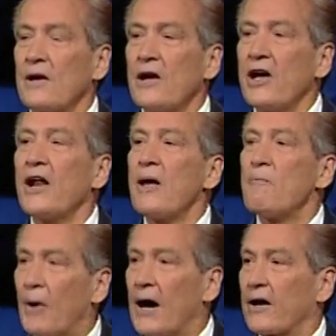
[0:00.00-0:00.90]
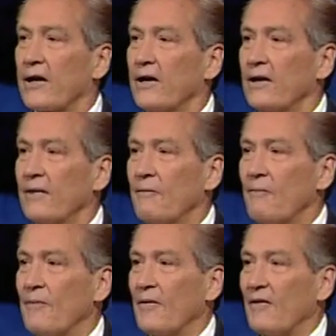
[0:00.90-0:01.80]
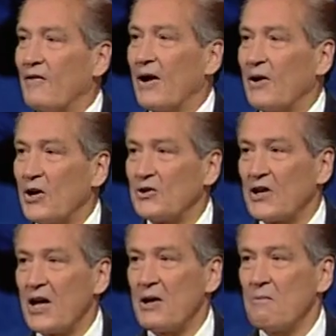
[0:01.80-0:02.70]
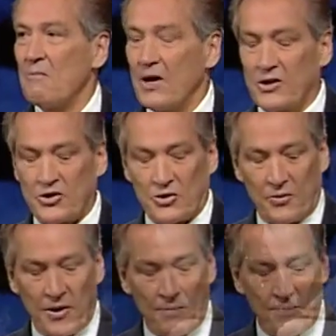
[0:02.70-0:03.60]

In a body, there is a ministering